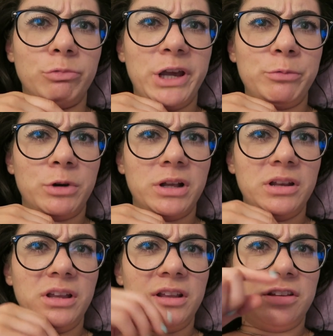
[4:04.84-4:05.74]
Wait,
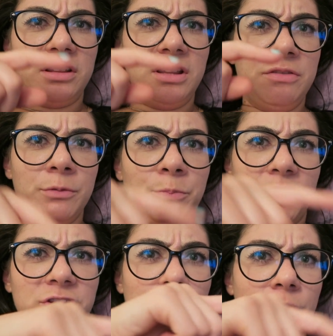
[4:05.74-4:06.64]
what? Is it even
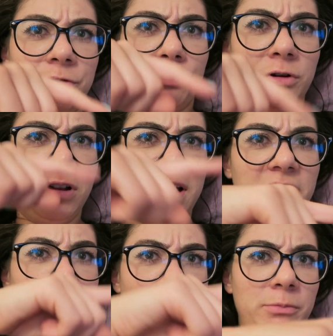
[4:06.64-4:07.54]
possible for
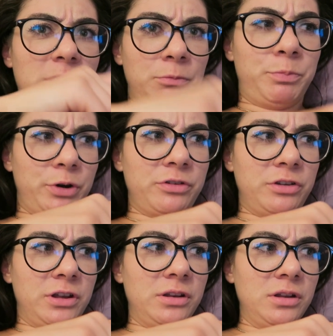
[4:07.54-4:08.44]
like a prominent
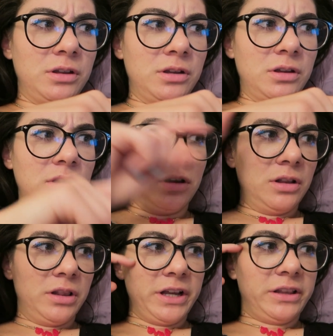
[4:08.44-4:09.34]
person,
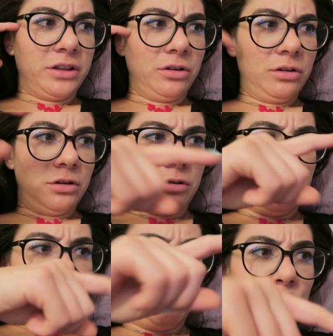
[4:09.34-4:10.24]
like the
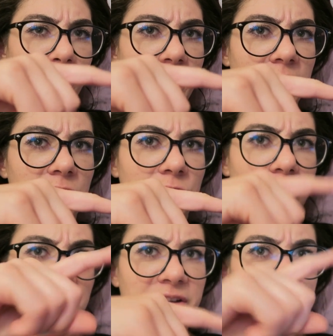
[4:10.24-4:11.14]
girl and the boy,
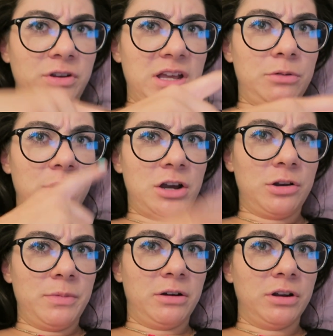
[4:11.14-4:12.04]
to live together
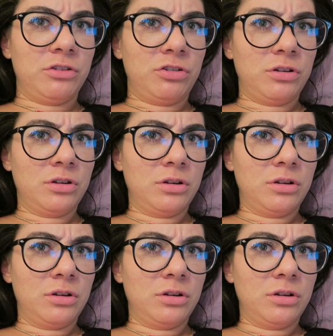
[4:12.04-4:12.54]
without a marriage?